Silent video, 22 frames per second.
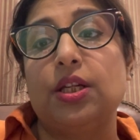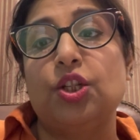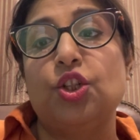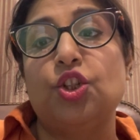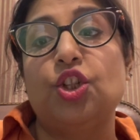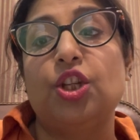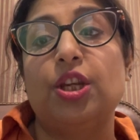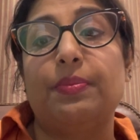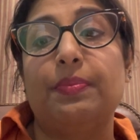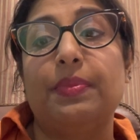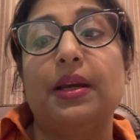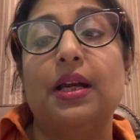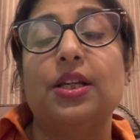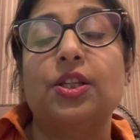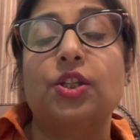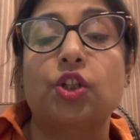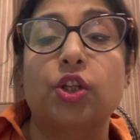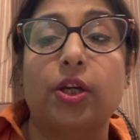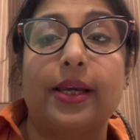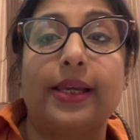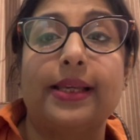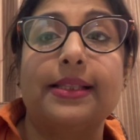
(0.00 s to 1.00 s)
in shaping a
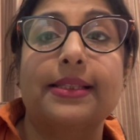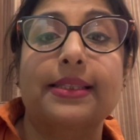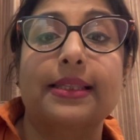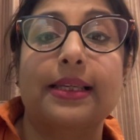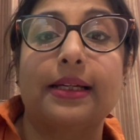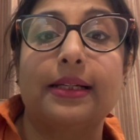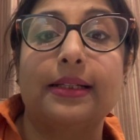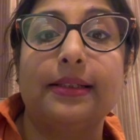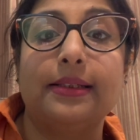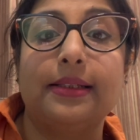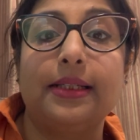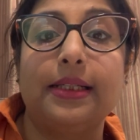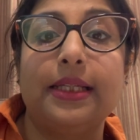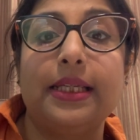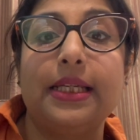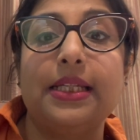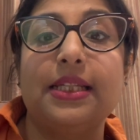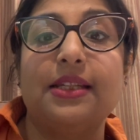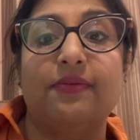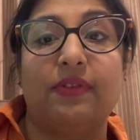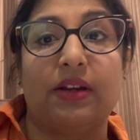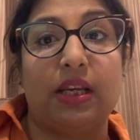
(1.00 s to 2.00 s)
child's
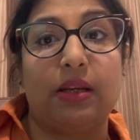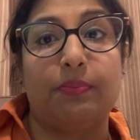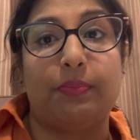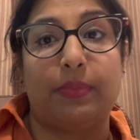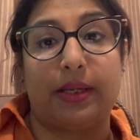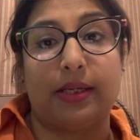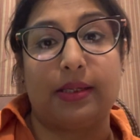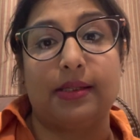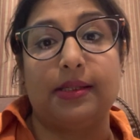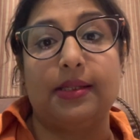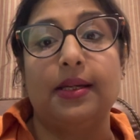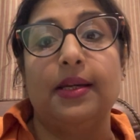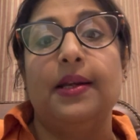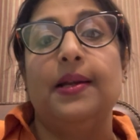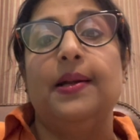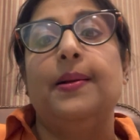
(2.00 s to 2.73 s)
early development,